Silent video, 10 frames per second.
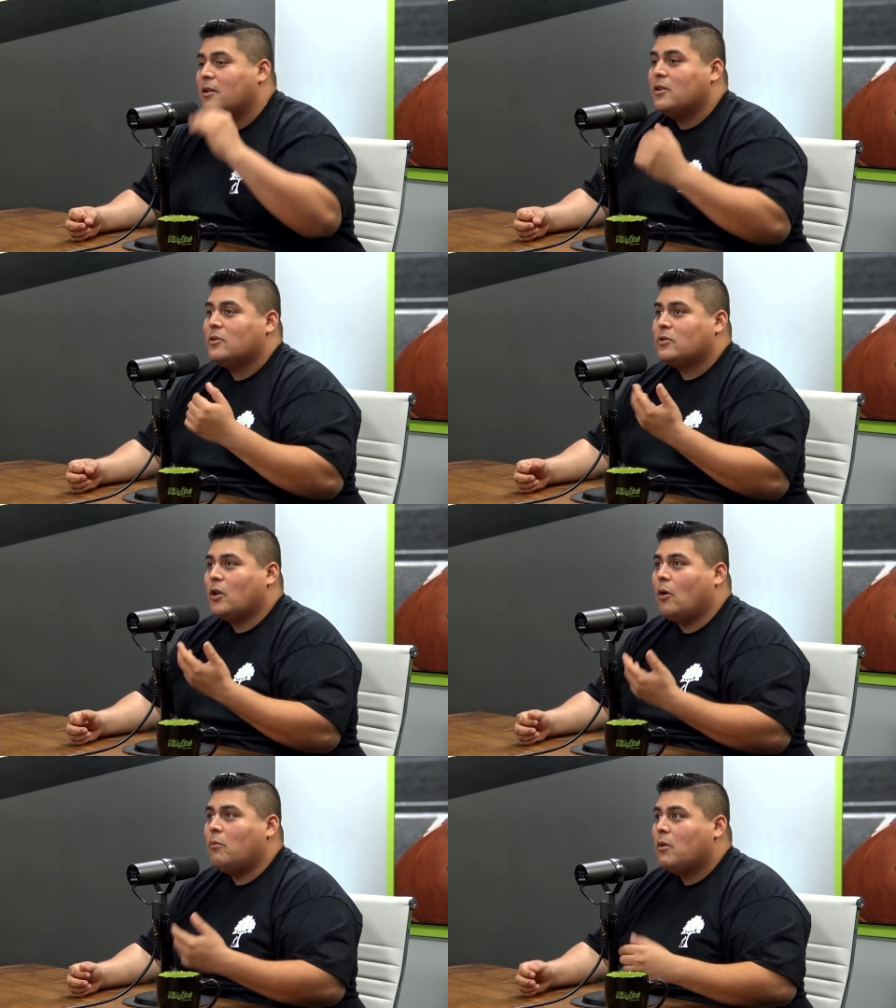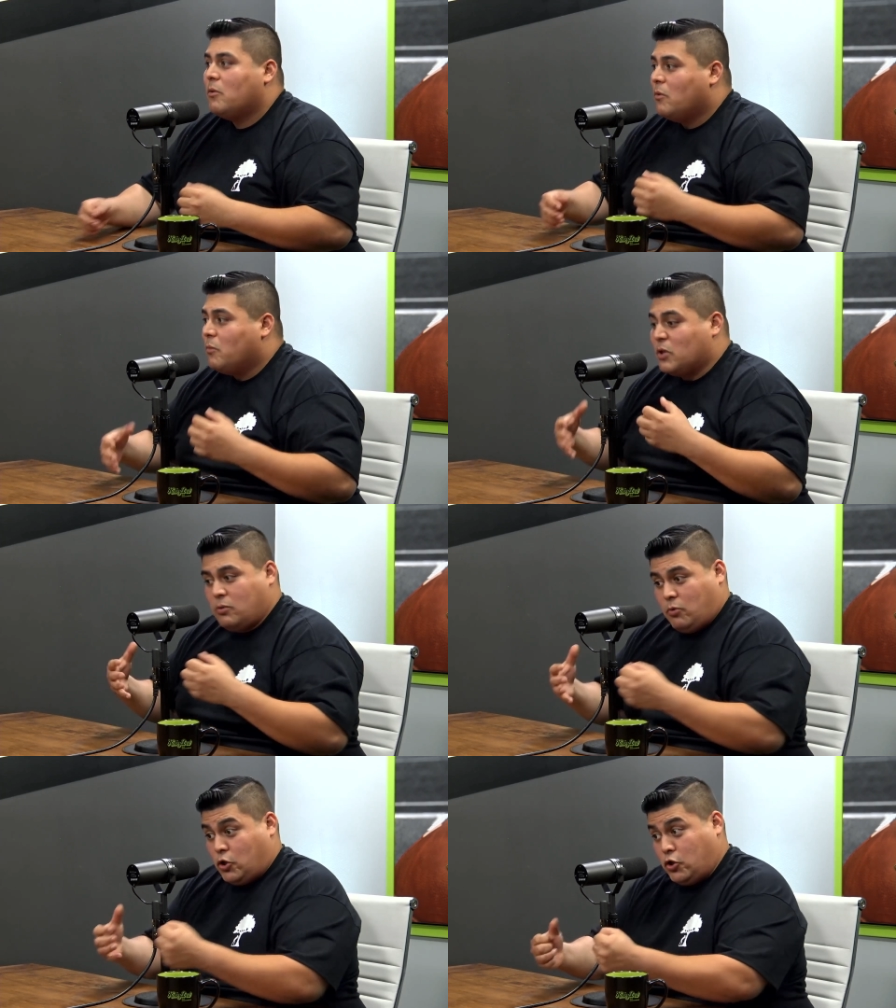So
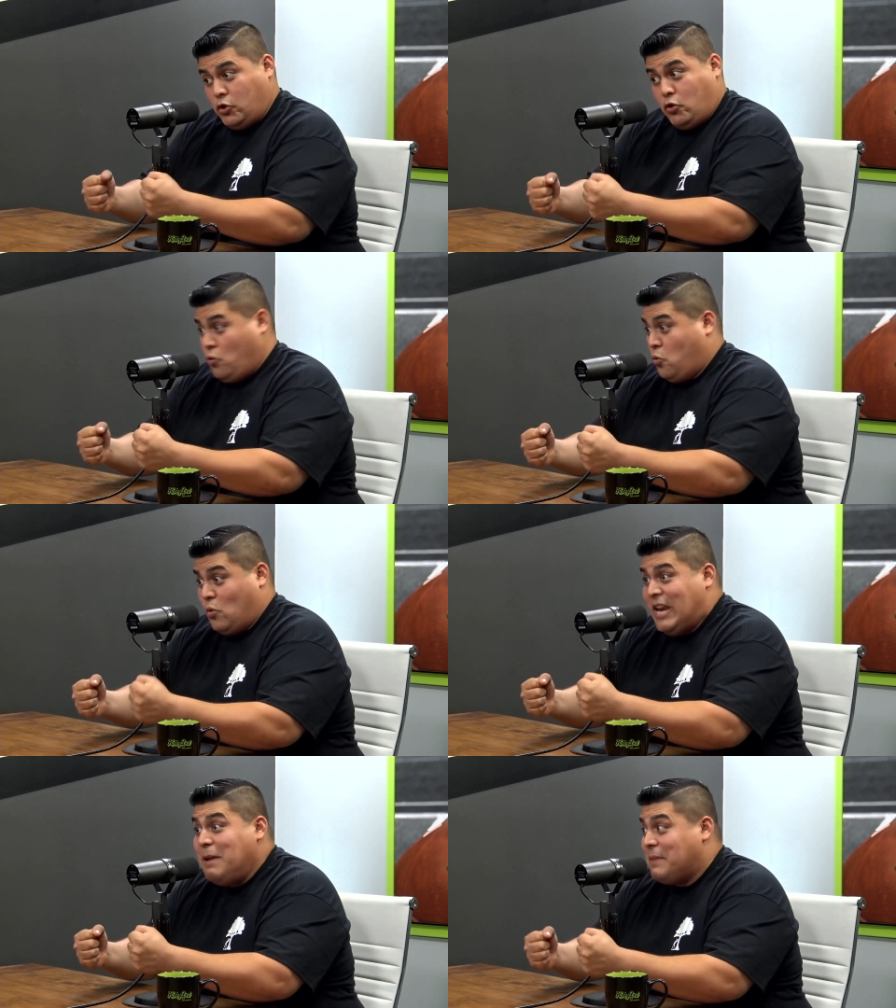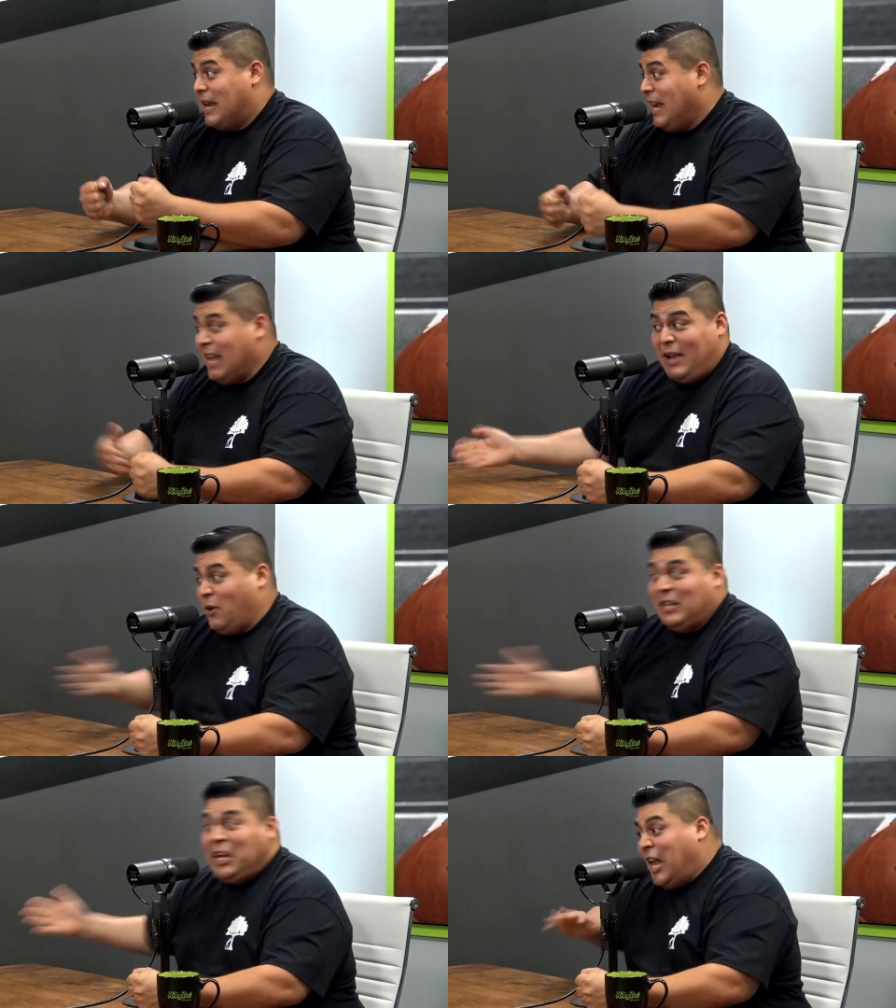we're screaming,
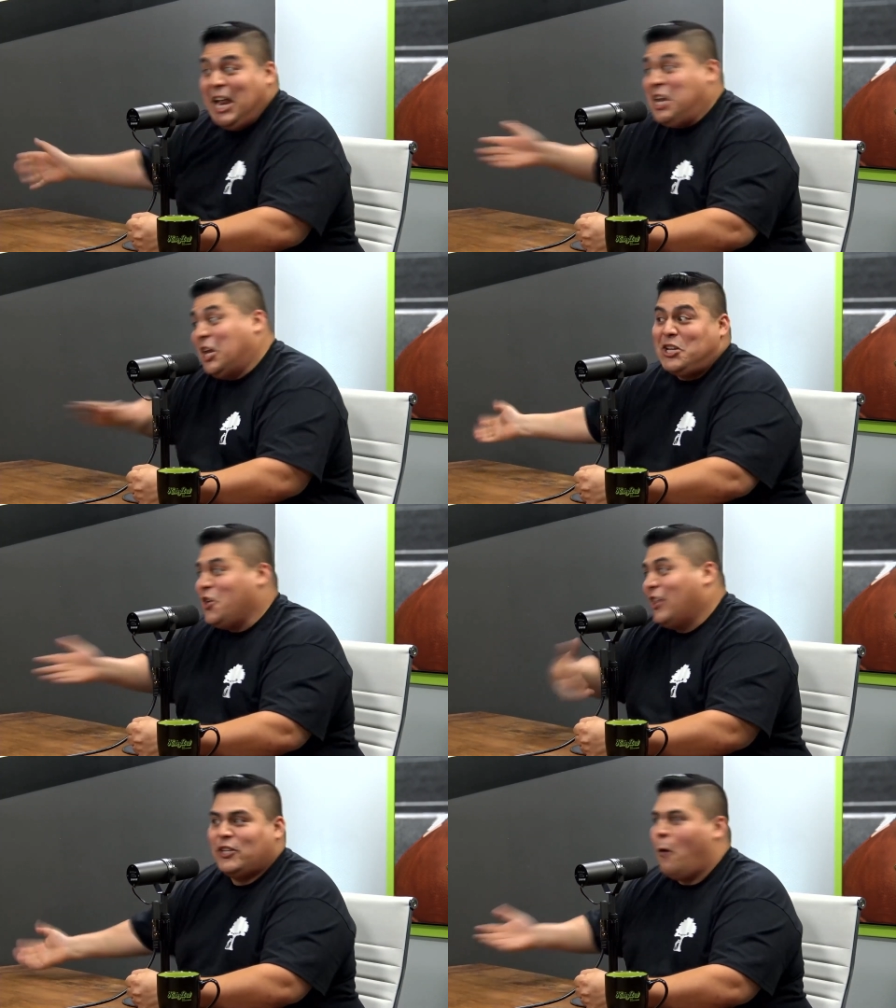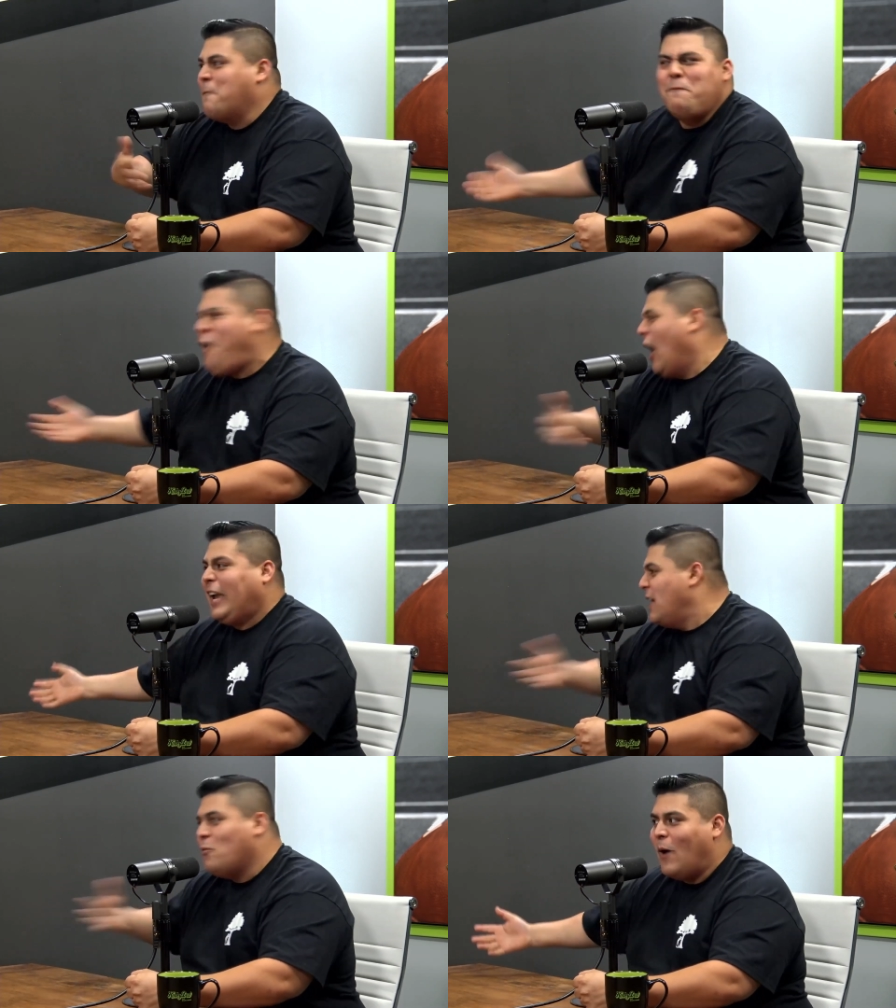like hitting each other, like, no
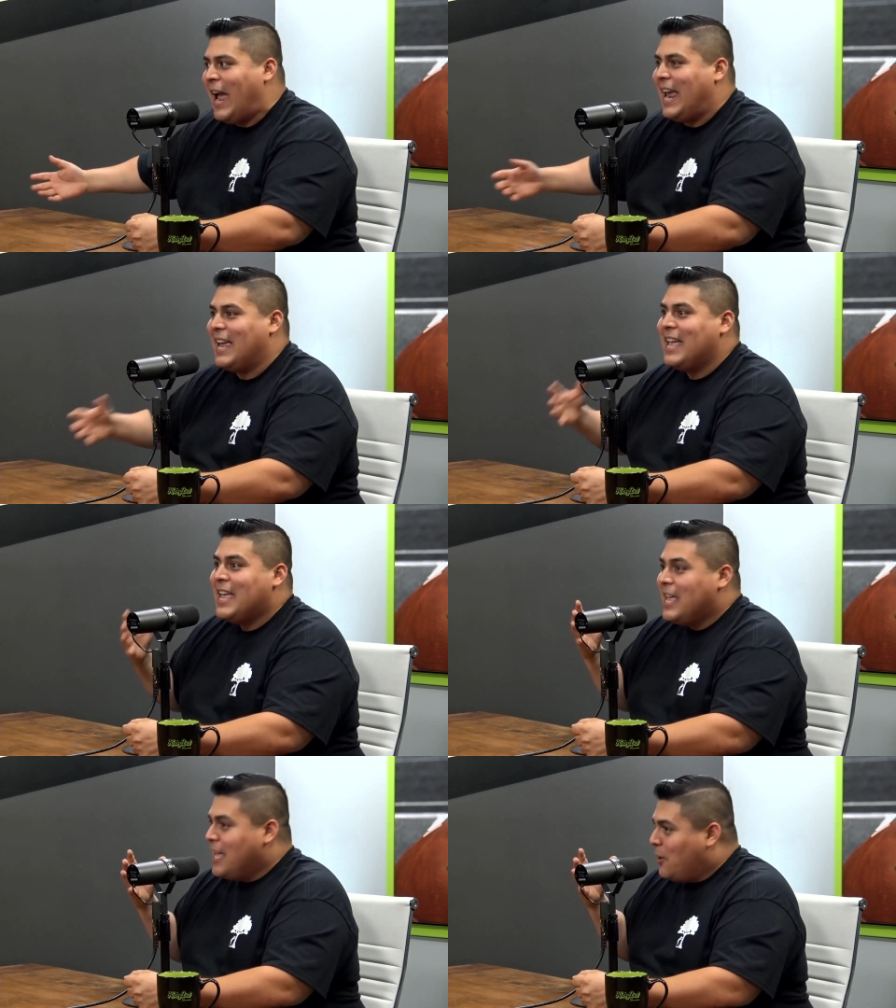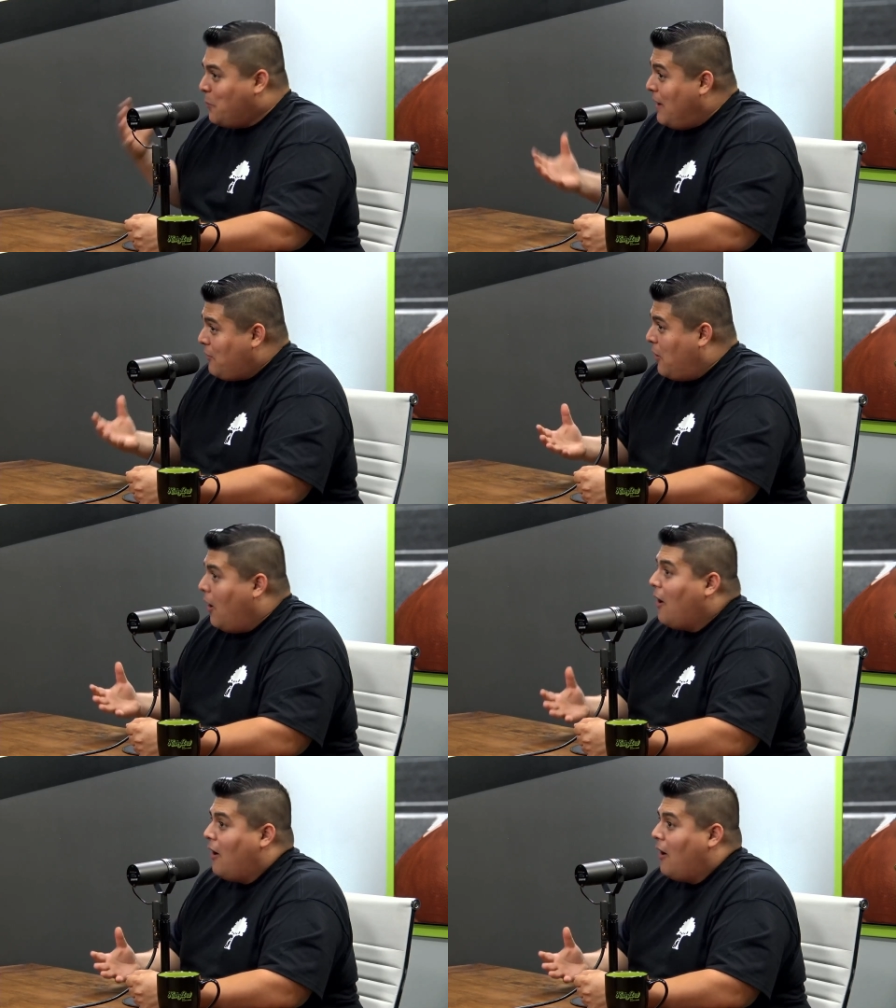fucking way. We have a car.